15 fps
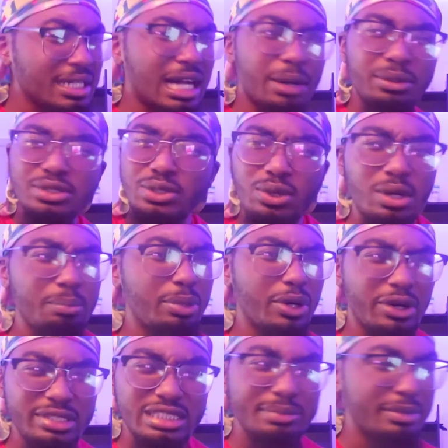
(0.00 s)
I was going to
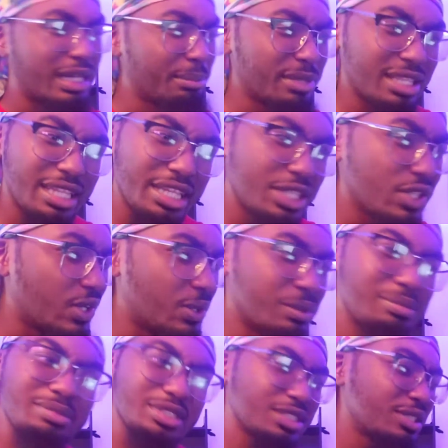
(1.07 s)
pause it, but I'm going to let it go.
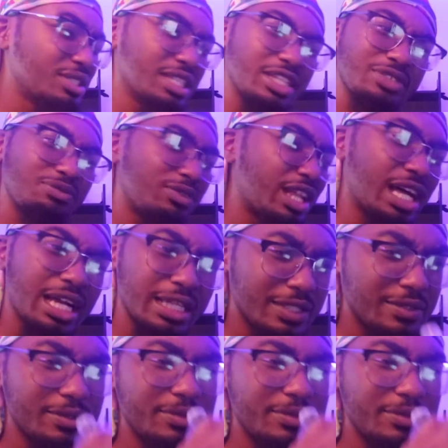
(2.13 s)
I'm just going to let it fly.